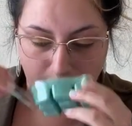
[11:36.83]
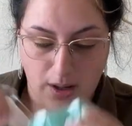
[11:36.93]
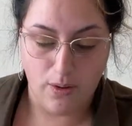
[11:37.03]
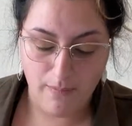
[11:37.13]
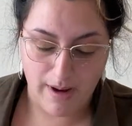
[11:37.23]

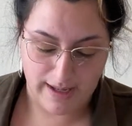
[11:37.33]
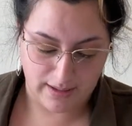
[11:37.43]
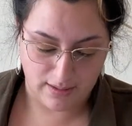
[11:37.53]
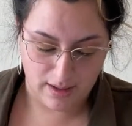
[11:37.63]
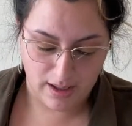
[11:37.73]
Oh my
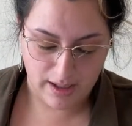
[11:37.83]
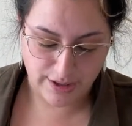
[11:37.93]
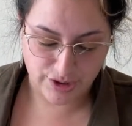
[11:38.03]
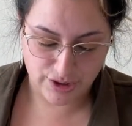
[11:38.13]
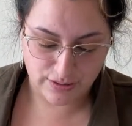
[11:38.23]

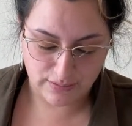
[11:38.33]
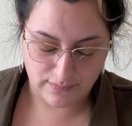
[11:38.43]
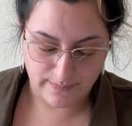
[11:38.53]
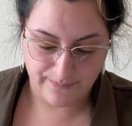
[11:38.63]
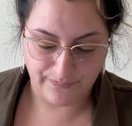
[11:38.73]
gosh.
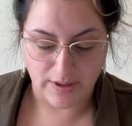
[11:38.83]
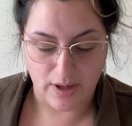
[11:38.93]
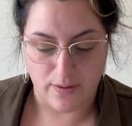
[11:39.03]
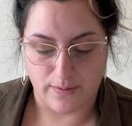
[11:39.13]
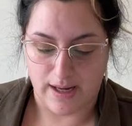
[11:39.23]

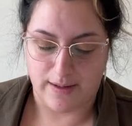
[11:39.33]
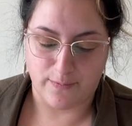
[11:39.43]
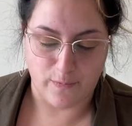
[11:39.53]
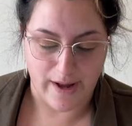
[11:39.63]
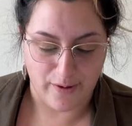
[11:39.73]
Okay,
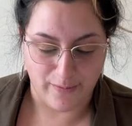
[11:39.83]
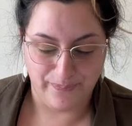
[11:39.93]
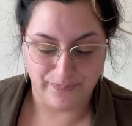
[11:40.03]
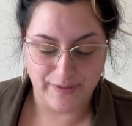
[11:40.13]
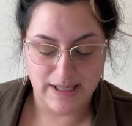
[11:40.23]
well,
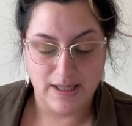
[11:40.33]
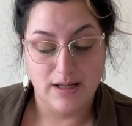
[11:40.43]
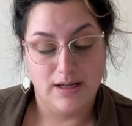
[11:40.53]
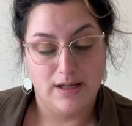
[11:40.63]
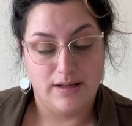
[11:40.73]

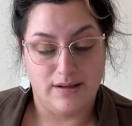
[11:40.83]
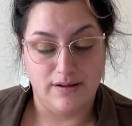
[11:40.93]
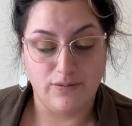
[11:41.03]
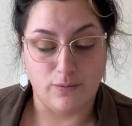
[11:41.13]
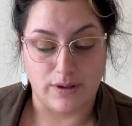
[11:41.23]

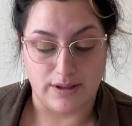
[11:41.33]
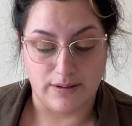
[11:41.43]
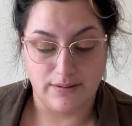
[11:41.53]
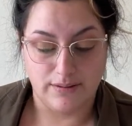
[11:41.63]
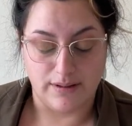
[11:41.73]
This
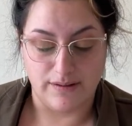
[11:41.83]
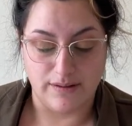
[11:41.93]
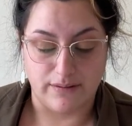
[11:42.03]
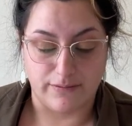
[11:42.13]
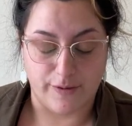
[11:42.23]
one is
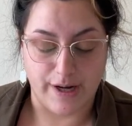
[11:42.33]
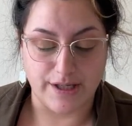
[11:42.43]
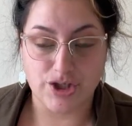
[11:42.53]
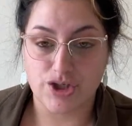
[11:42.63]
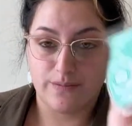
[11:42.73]
in the
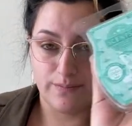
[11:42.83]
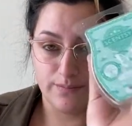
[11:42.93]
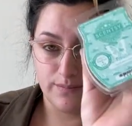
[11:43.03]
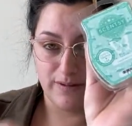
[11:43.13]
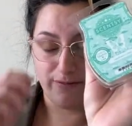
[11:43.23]
fresh,
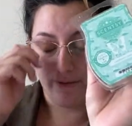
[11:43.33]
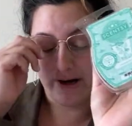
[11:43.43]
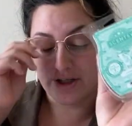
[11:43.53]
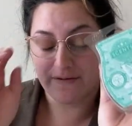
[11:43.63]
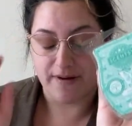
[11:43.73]

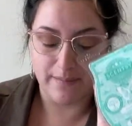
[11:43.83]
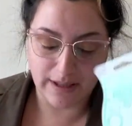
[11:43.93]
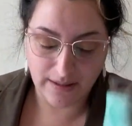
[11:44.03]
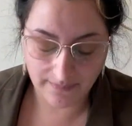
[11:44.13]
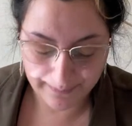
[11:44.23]
fresh
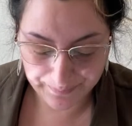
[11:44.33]
family.